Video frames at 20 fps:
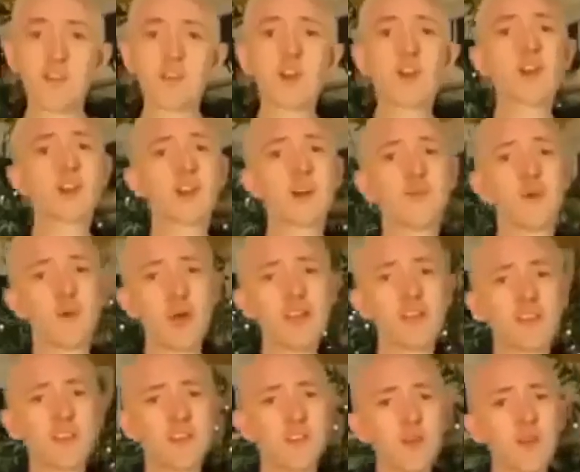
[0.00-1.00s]
See, there are a couple
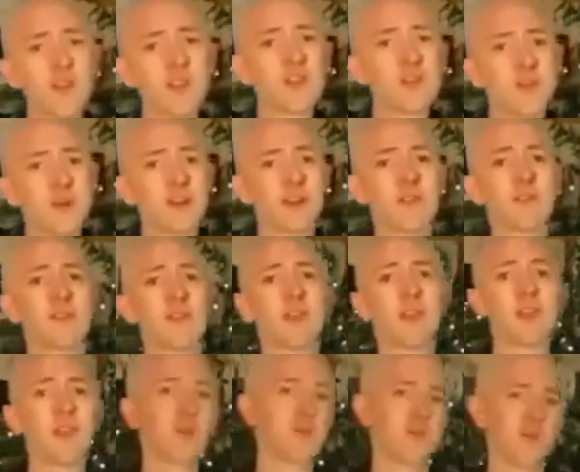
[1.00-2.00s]
ways to do this, but
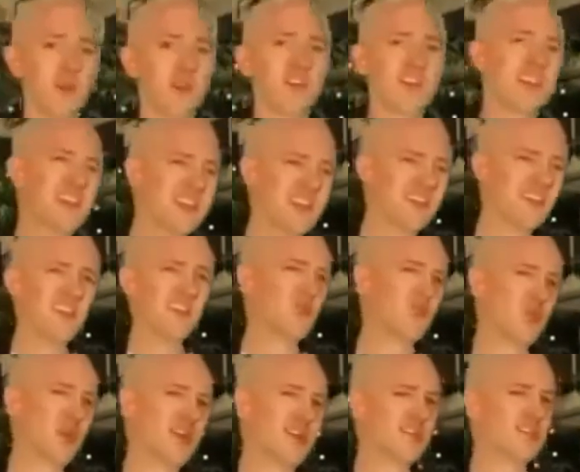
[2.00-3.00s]
one of the
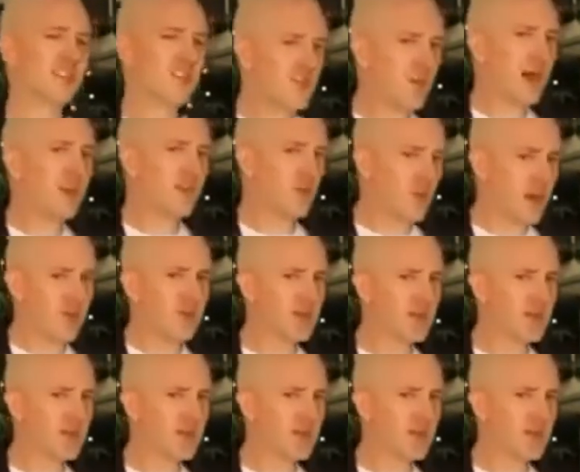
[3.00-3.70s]
easiest ways to spot the